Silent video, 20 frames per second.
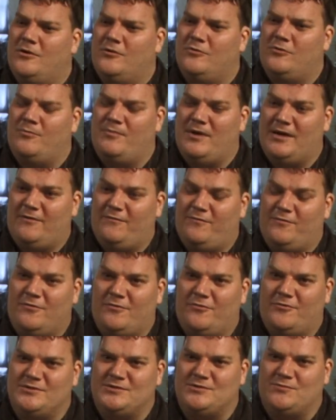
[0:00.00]
Well,
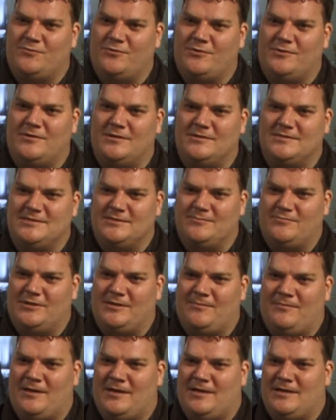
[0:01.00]
megafauna is a word that simply
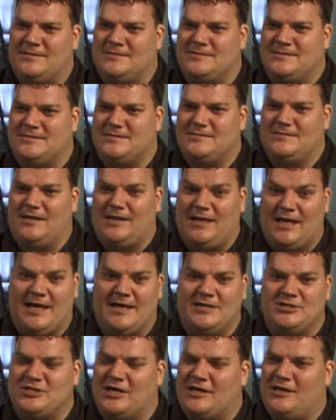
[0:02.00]
means
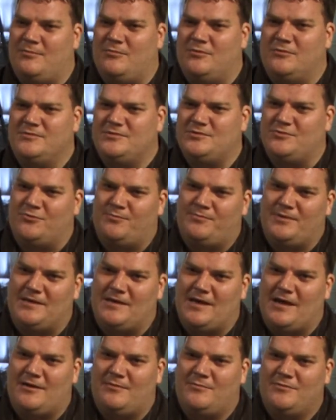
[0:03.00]
large animals or big
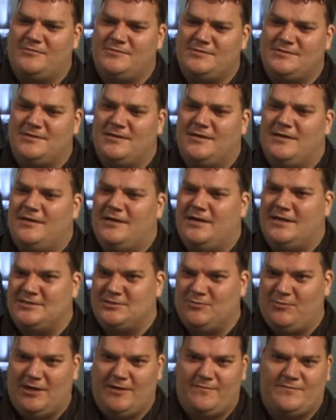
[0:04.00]
animals. It's
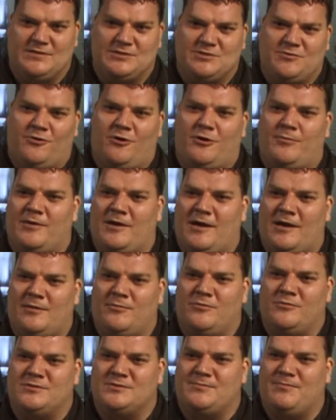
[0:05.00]
a way of describing
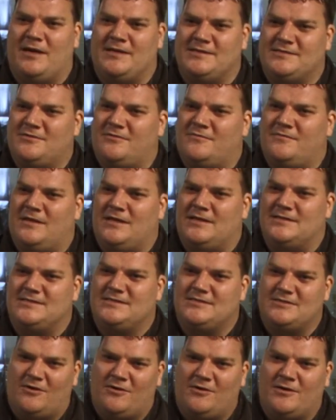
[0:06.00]
animals based on their
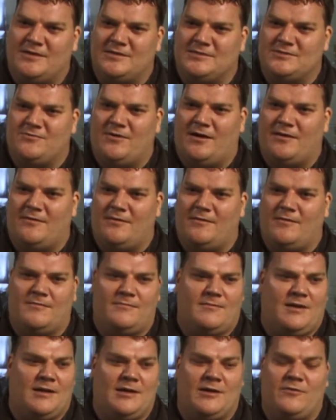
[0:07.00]
size rather
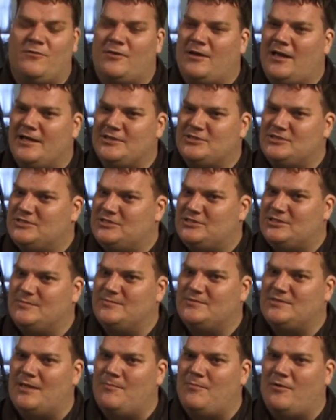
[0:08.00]
than any
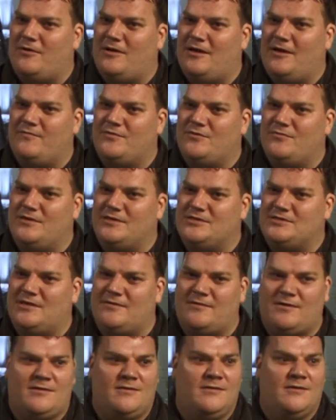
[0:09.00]
relationships they might have to each
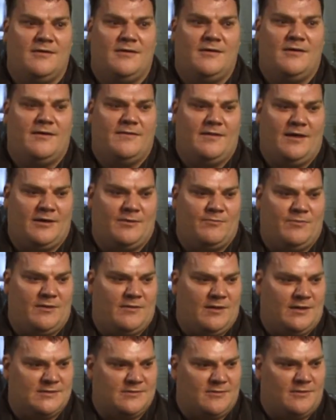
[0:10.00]
other. They can be
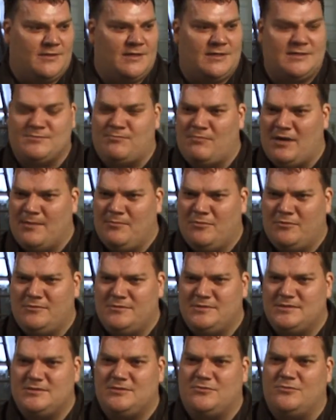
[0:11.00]
things like these
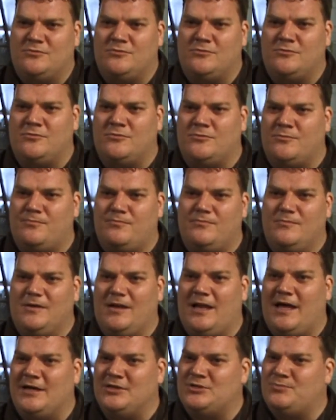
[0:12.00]
mammals or
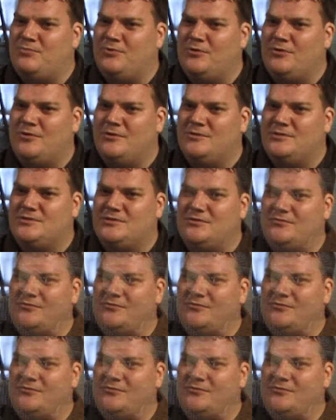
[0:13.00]
large birds